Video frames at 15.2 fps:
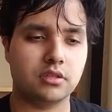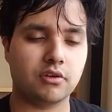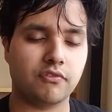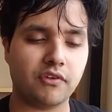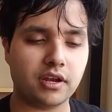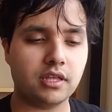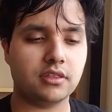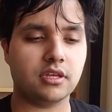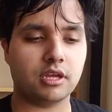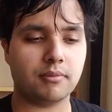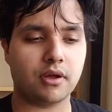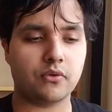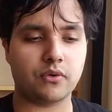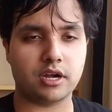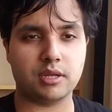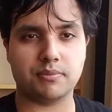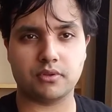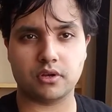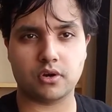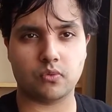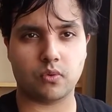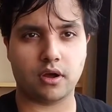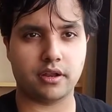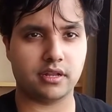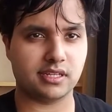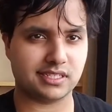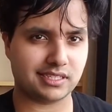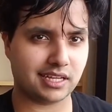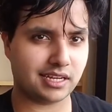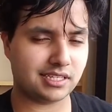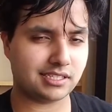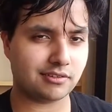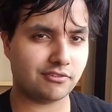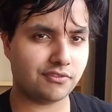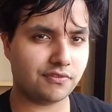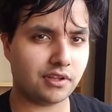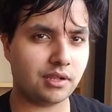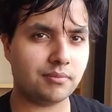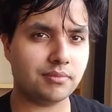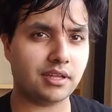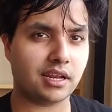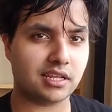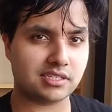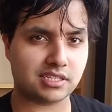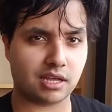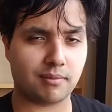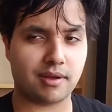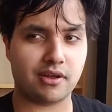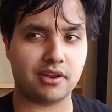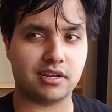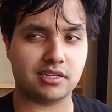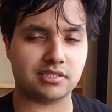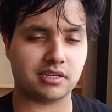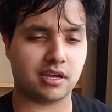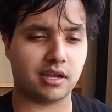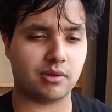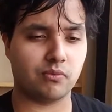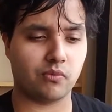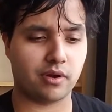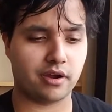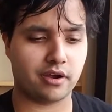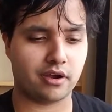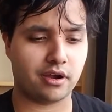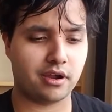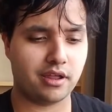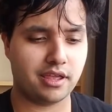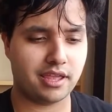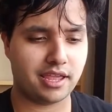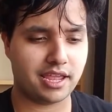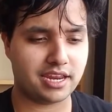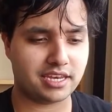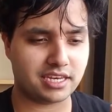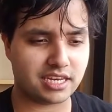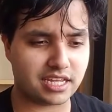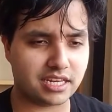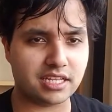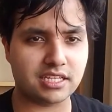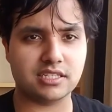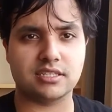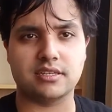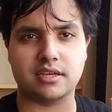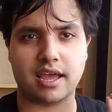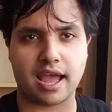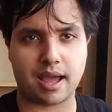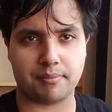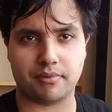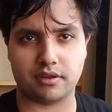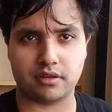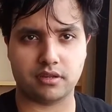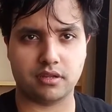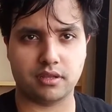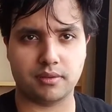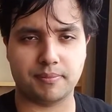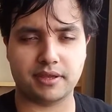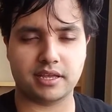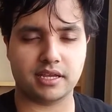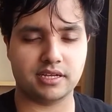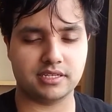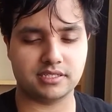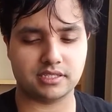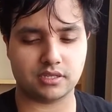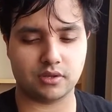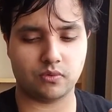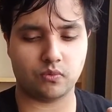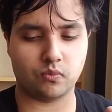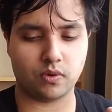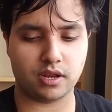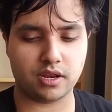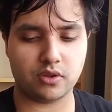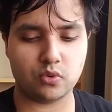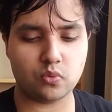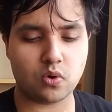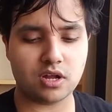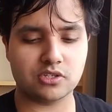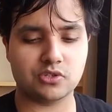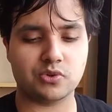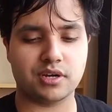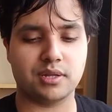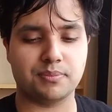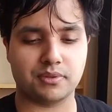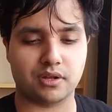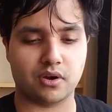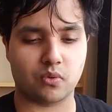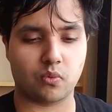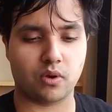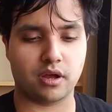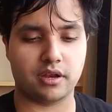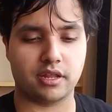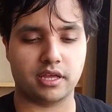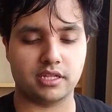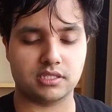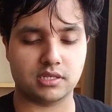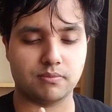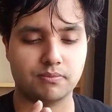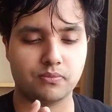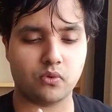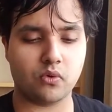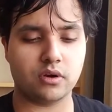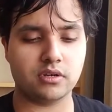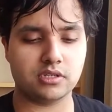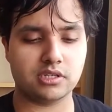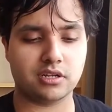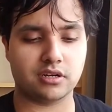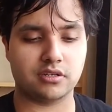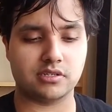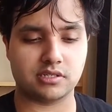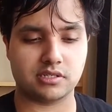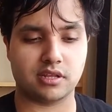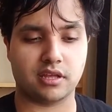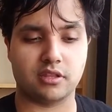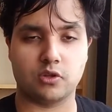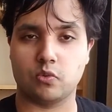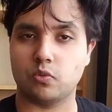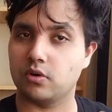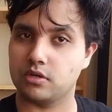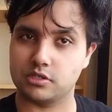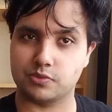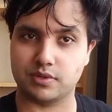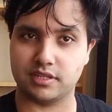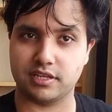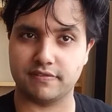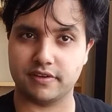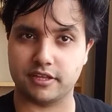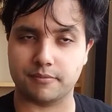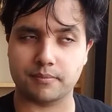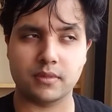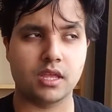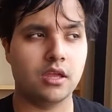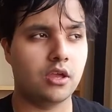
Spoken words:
The funny thing about Ready Player One is that it's a film that has come out at a time where it needed to happen, because when you watch Ready Player One, it's important to understand the world we live in.